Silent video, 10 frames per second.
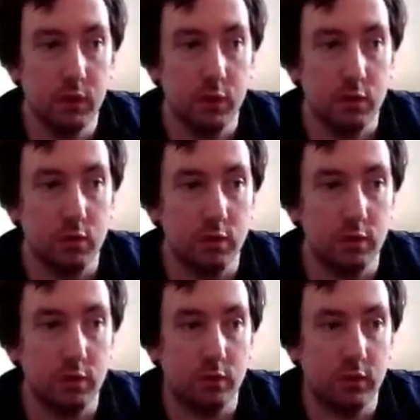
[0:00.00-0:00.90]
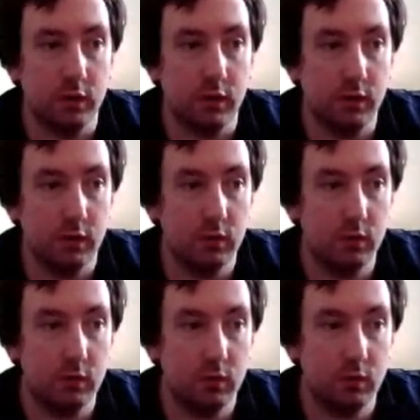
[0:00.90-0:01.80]
So let's just see,
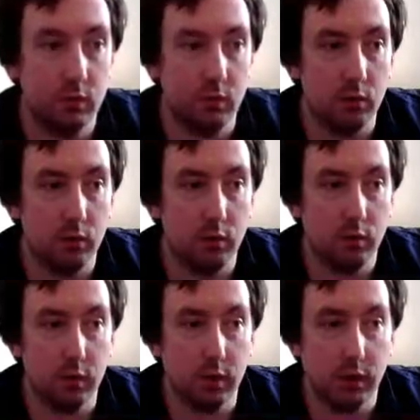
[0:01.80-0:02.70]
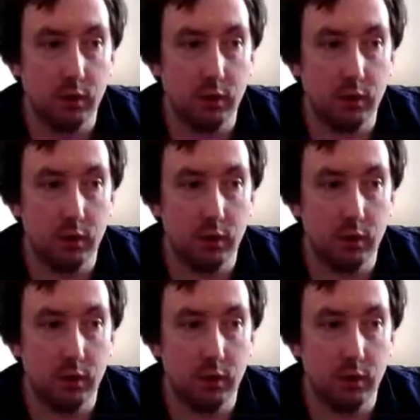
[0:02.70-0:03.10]
and look, again, like